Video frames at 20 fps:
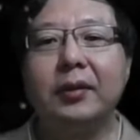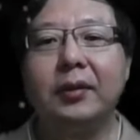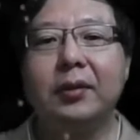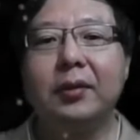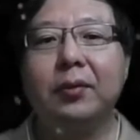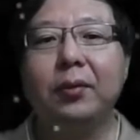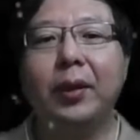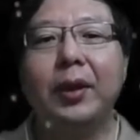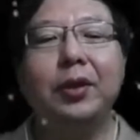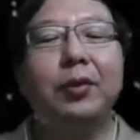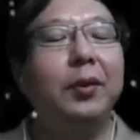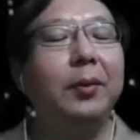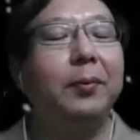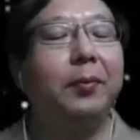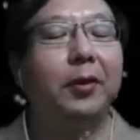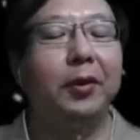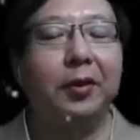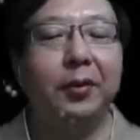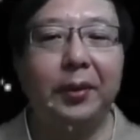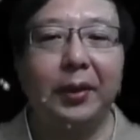Why do we
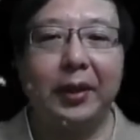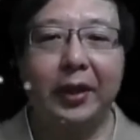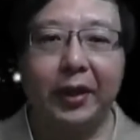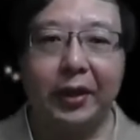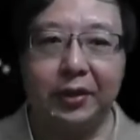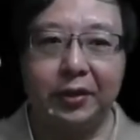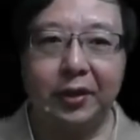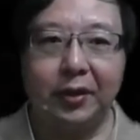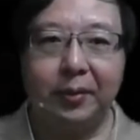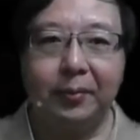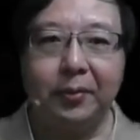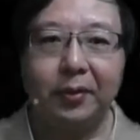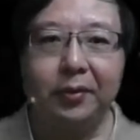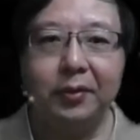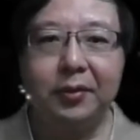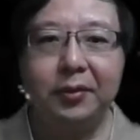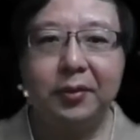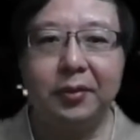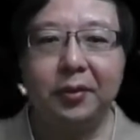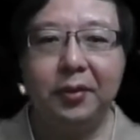bother with hash
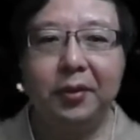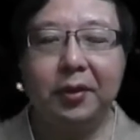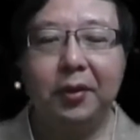tables?